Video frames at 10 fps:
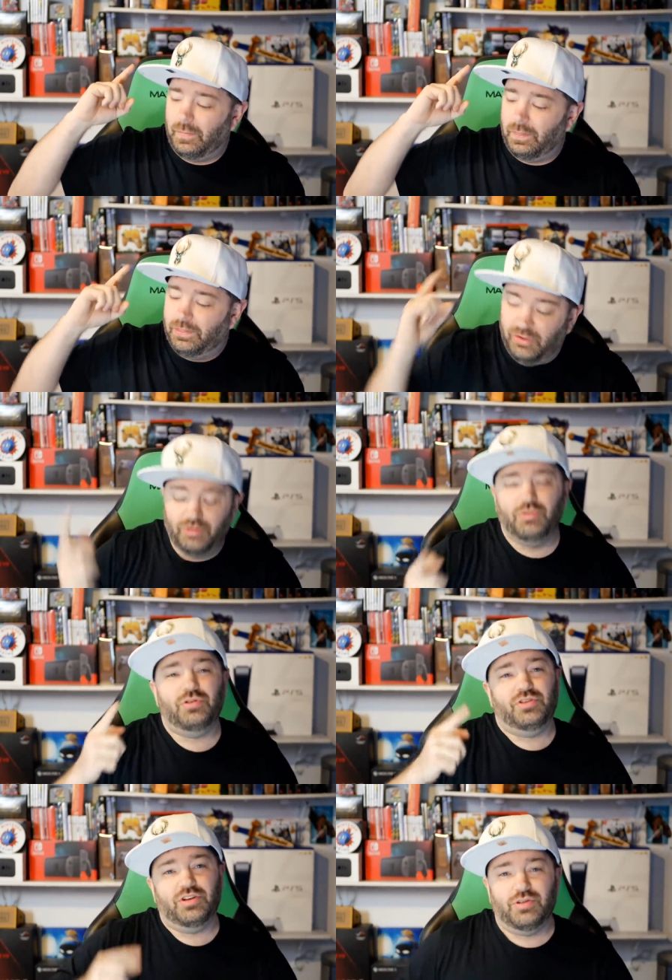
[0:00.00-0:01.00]
Do
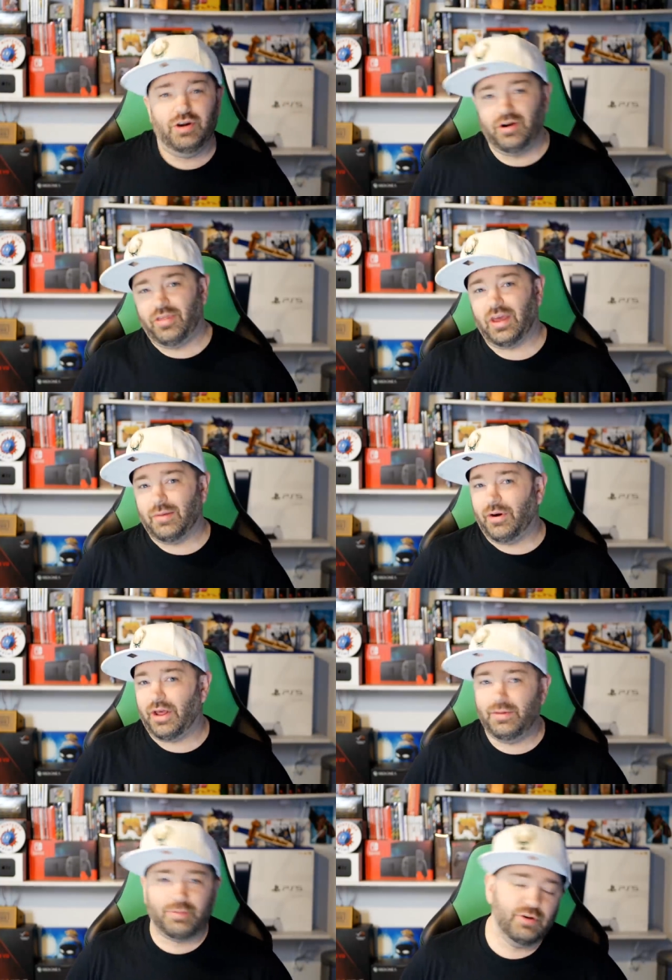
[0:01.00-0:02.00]
did you hear anything about an
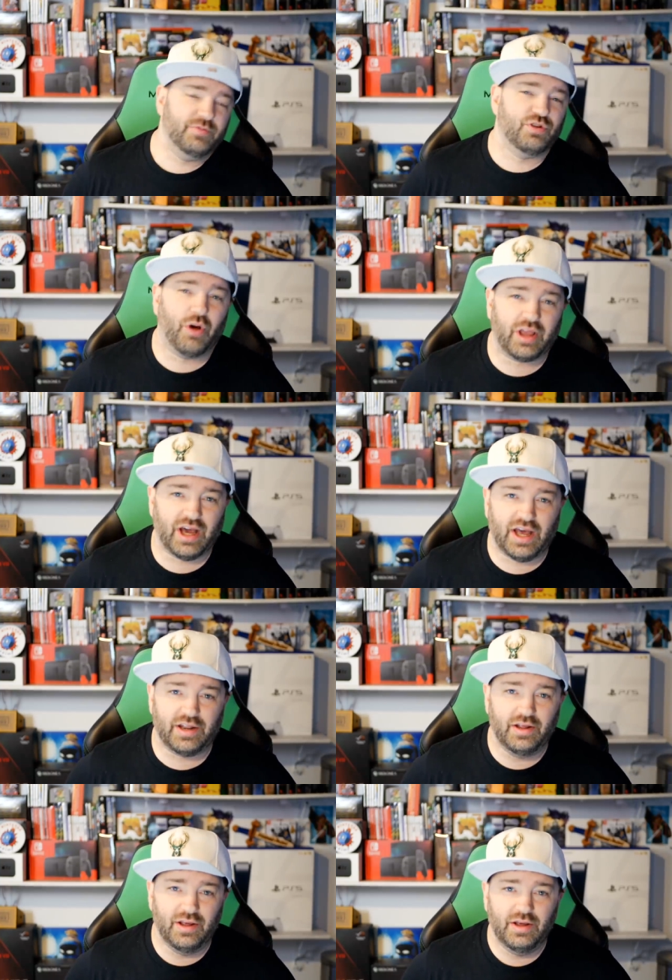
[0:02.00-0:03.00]
improved
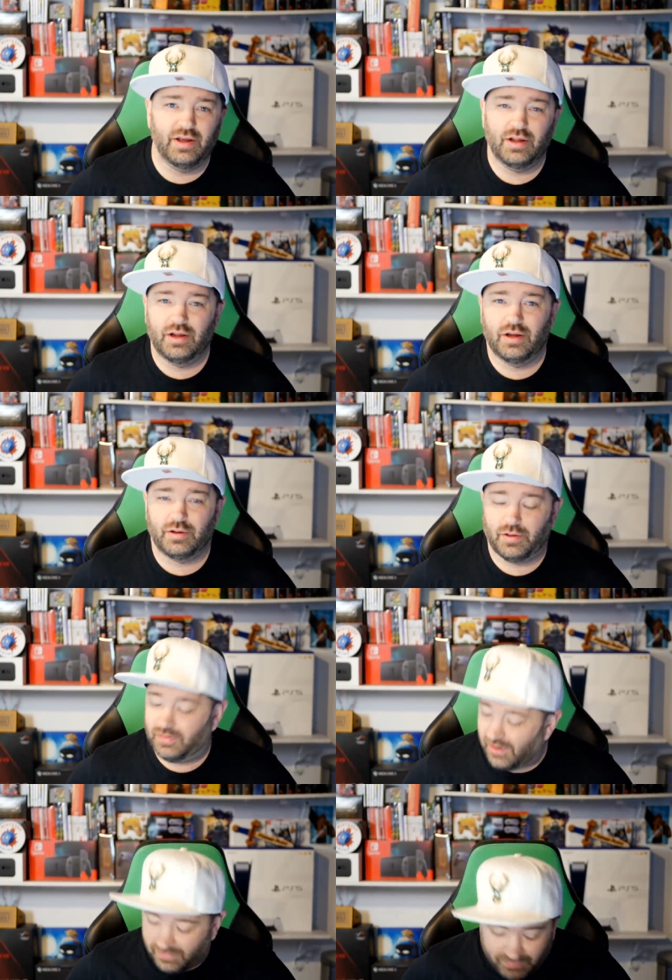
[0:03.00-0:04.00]
Joy-Con?
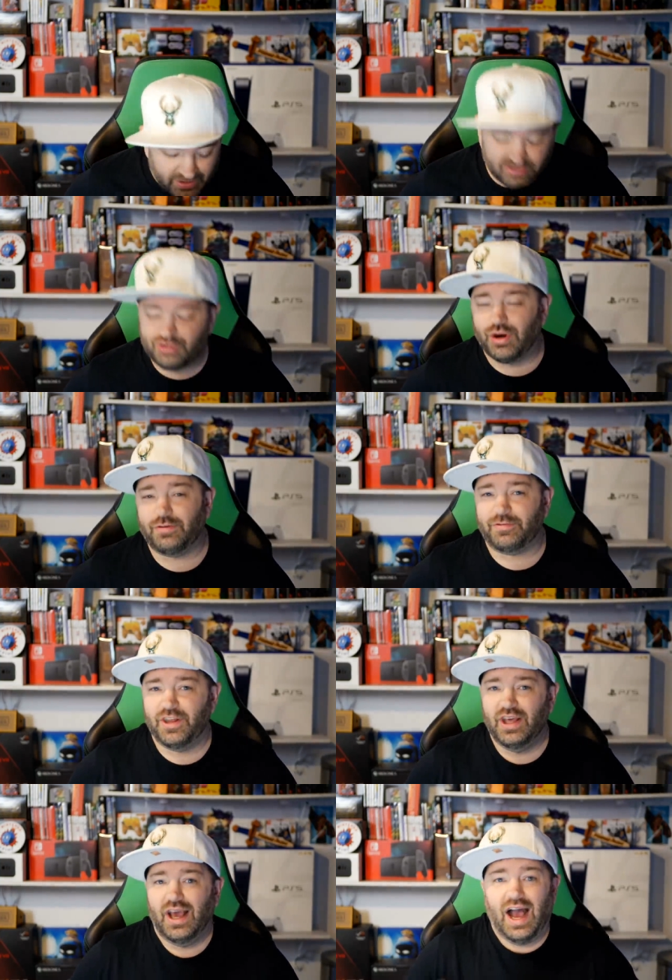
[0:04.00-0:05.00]
Did it fix drift?
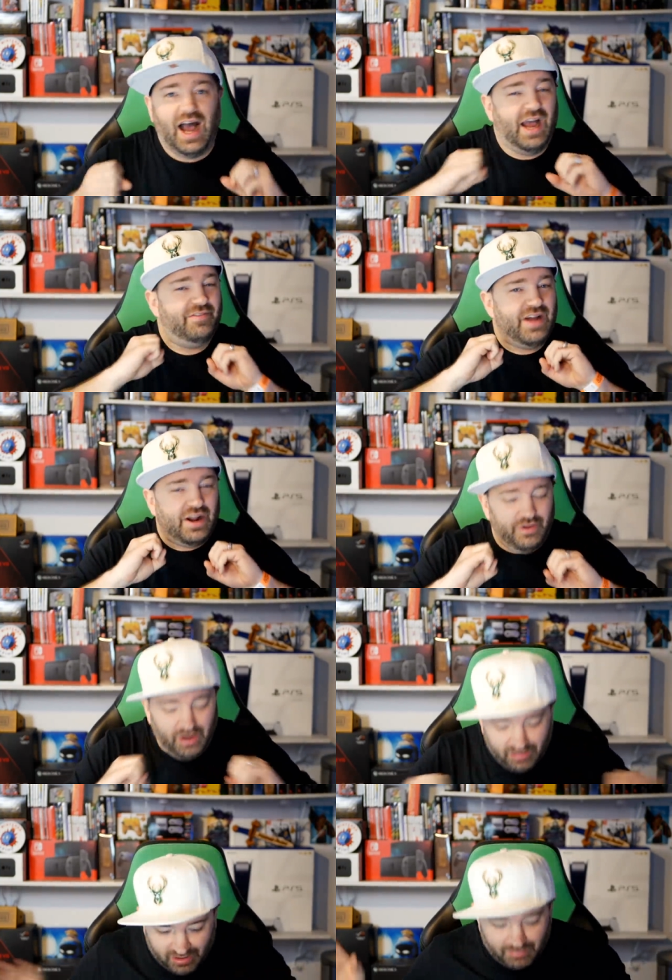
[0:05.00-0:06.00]
I have not heard
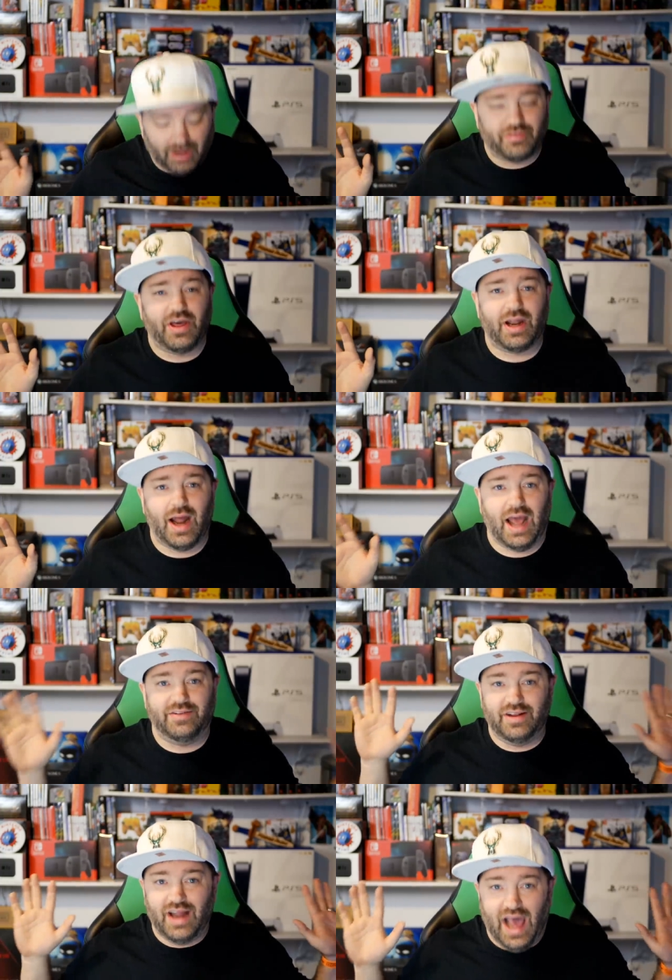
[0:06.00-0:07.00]
anything about that. I
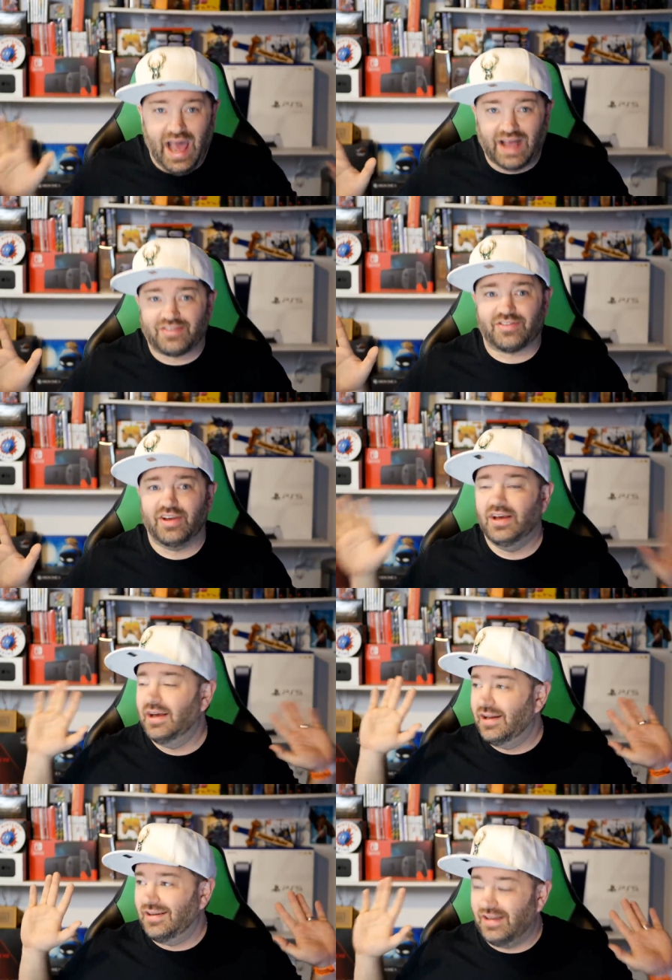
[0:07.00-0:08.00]
did ask
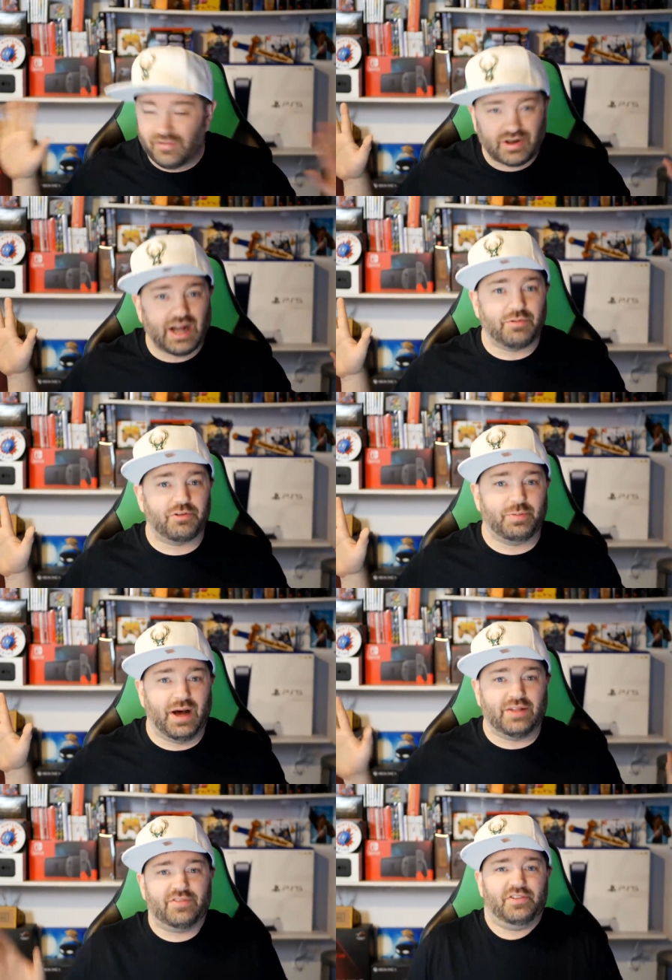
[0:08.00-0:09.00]
Never got a
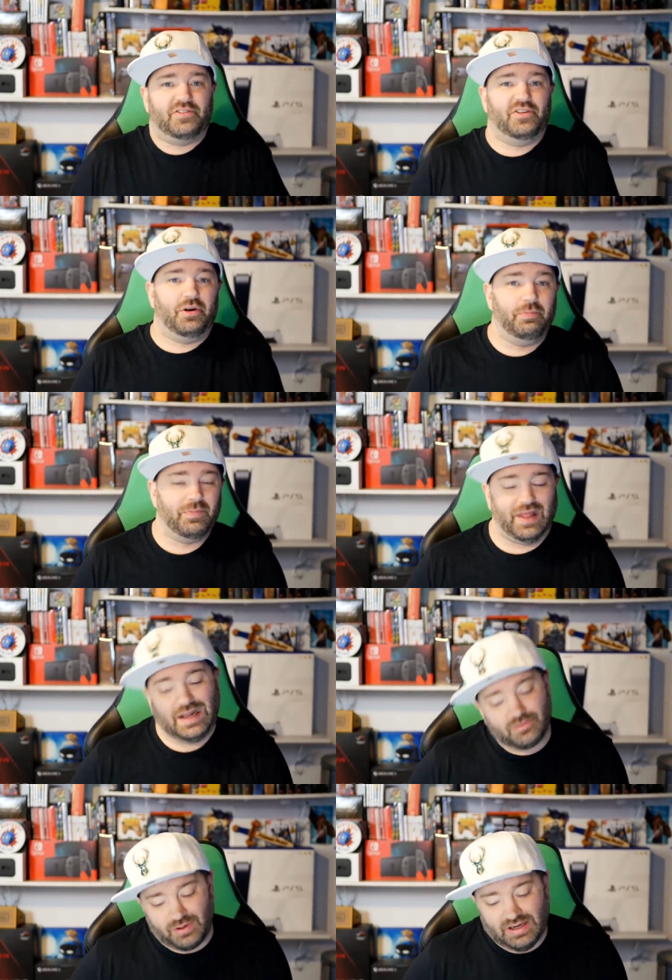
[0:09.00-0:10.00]
response. So it
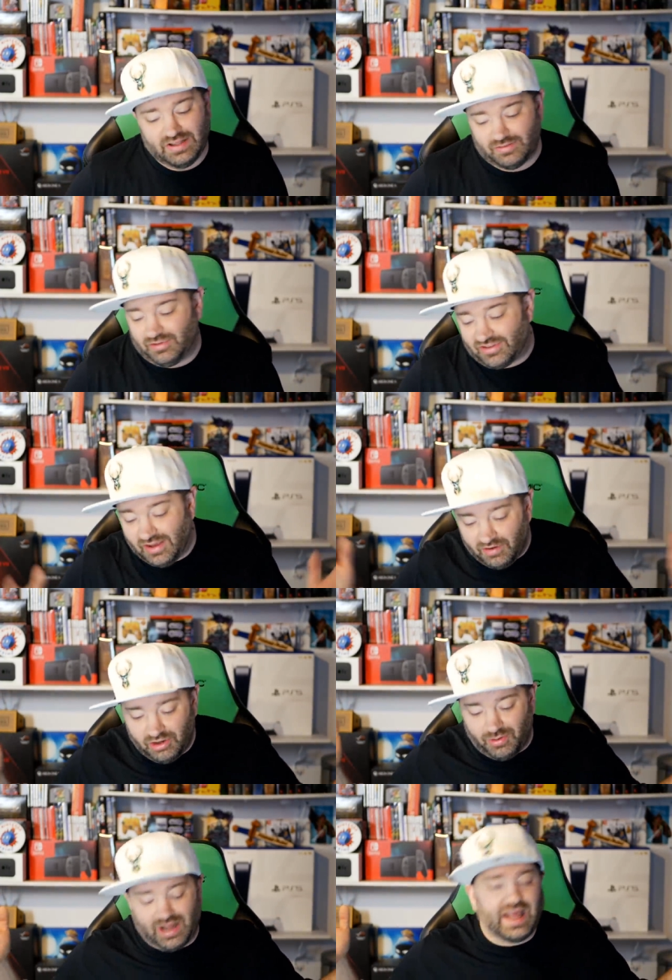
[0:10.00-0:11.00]
is what it is. I'm just giving
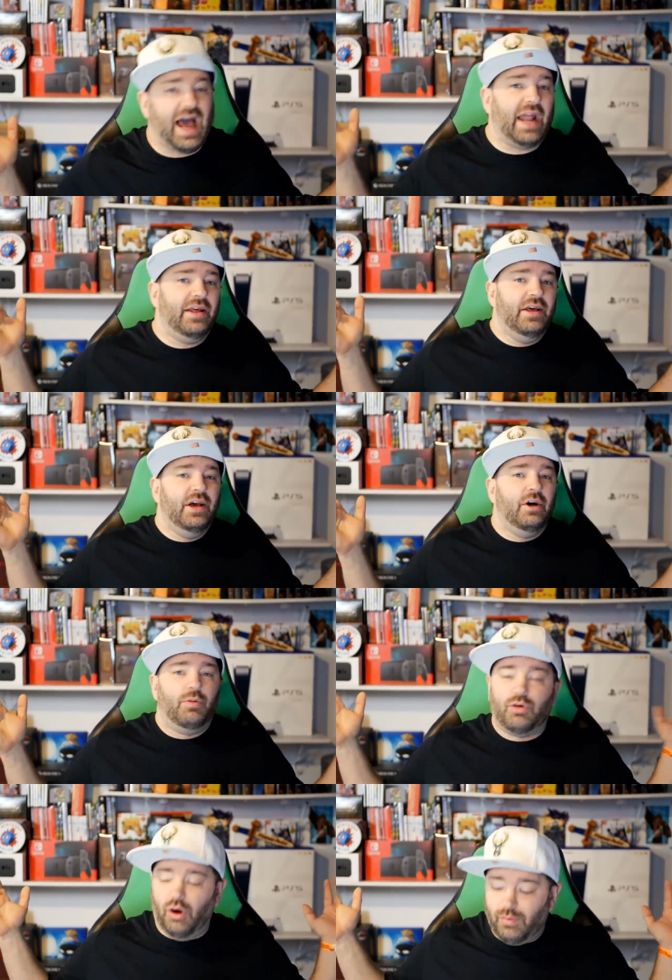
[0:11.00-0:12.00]
you what I got.
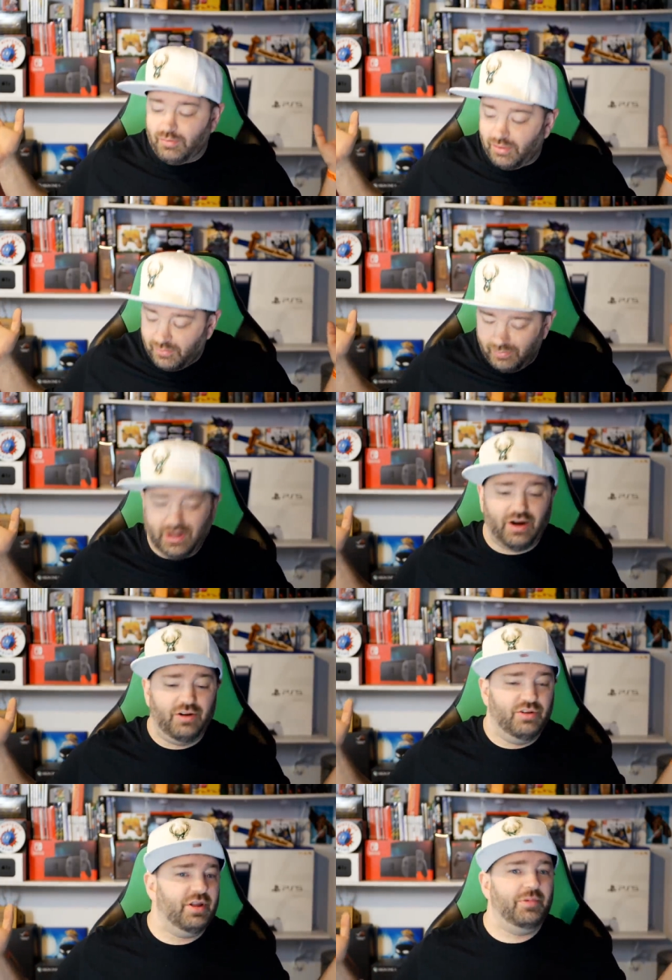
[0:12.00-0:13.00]
We'll go with it from there.
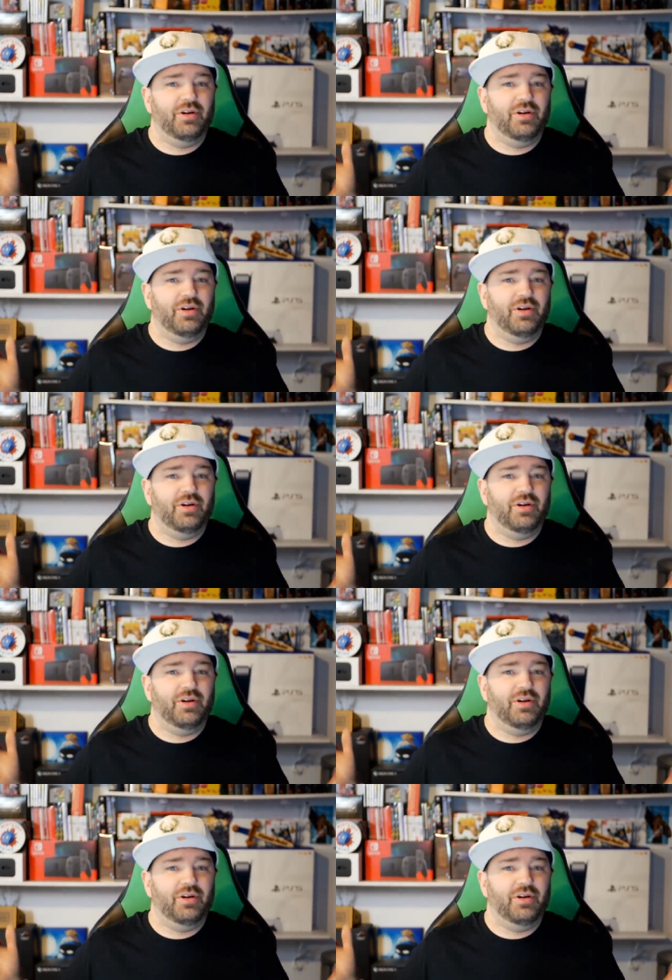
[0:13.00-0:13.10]
You let me know